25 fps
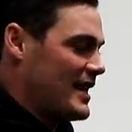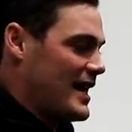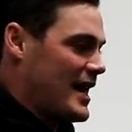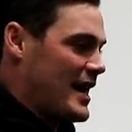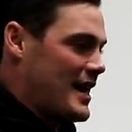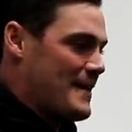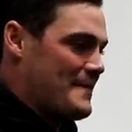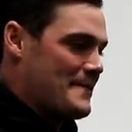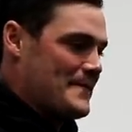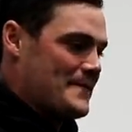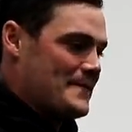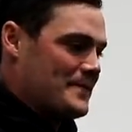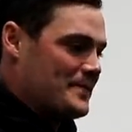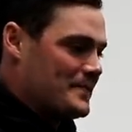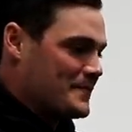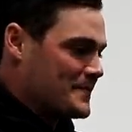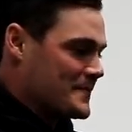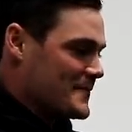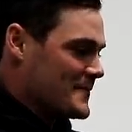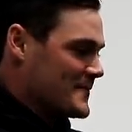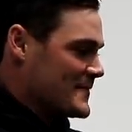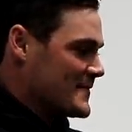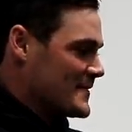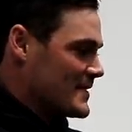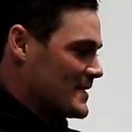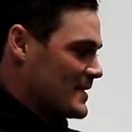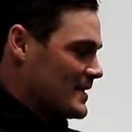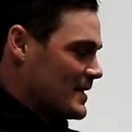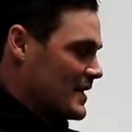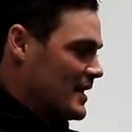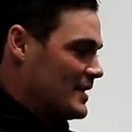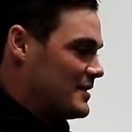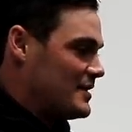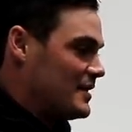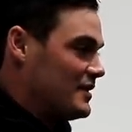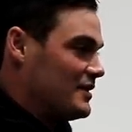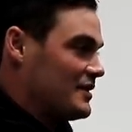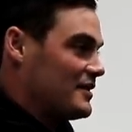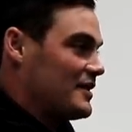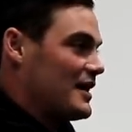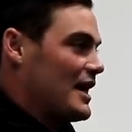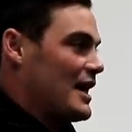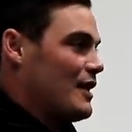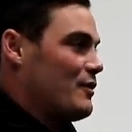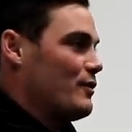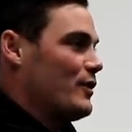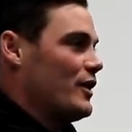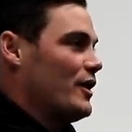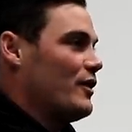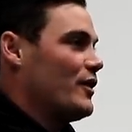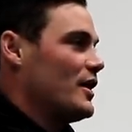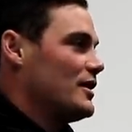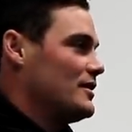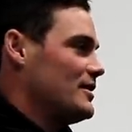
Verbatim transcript: Um, it didn't start well.